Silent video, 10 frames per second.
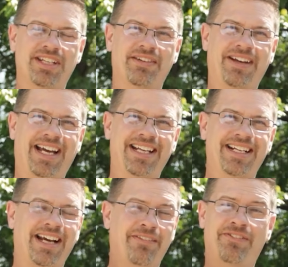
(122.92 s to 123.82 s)
that I've
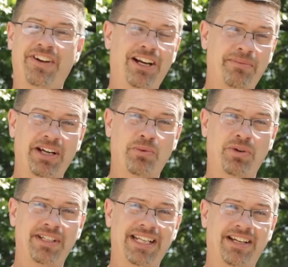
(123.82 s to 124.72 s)
added a fair amount of
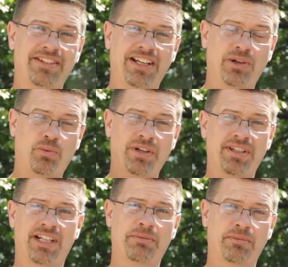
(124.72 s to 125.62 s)
wood down there with a
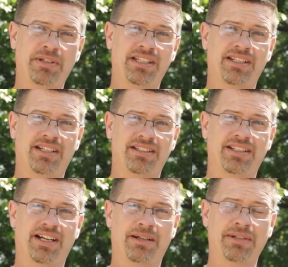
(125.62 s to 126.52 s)
couple pieces on
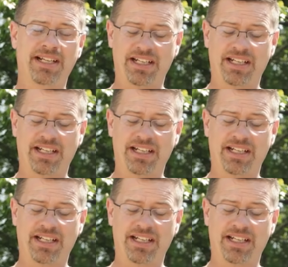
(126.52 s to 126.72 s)
top.